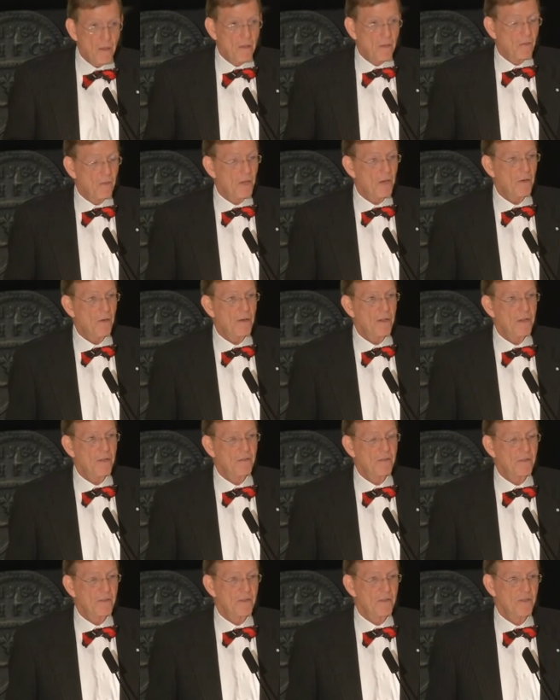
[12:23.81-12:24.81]
there
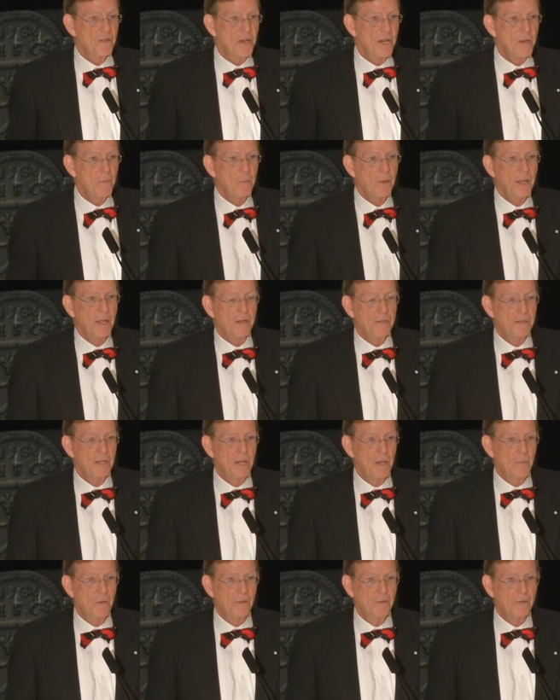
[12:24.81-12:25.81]
is Jane Black
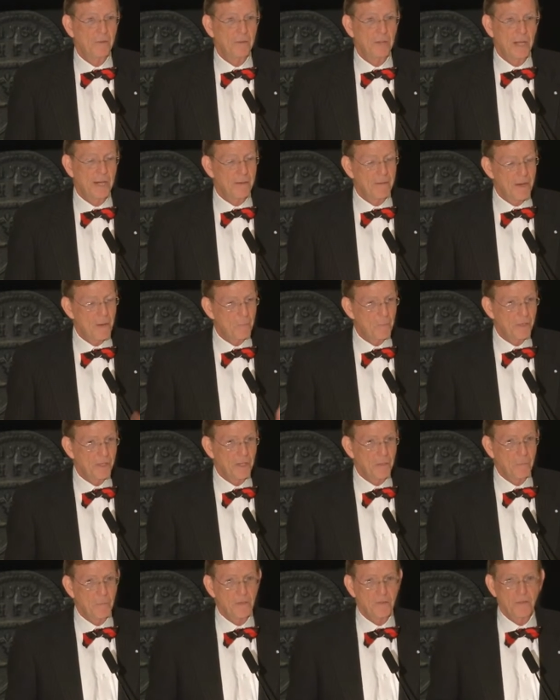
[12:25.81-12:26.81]
Thomas. I'm not
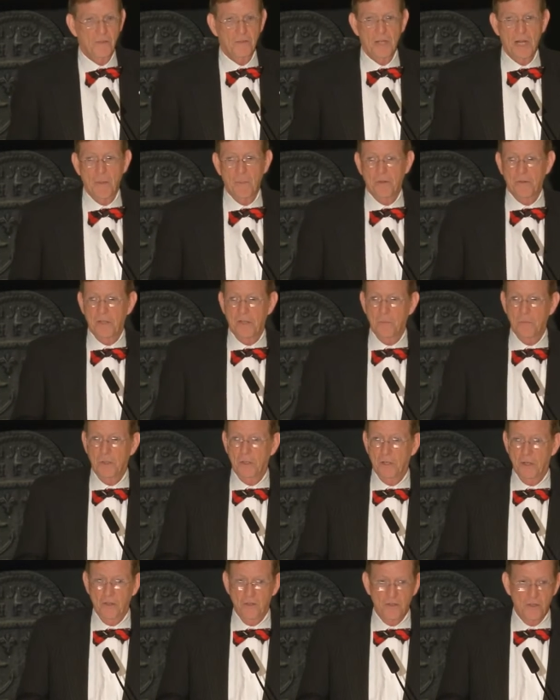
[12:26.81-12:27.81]
bringing Mrs. Thomas in
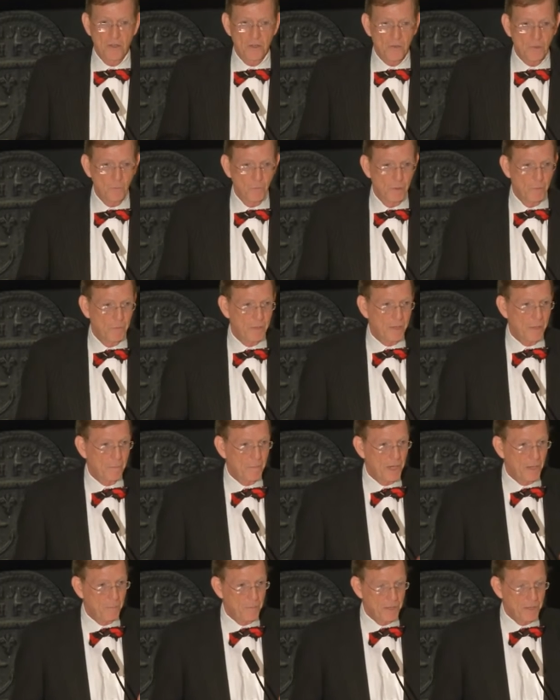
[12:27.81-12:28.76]
because she is a woman. I'm not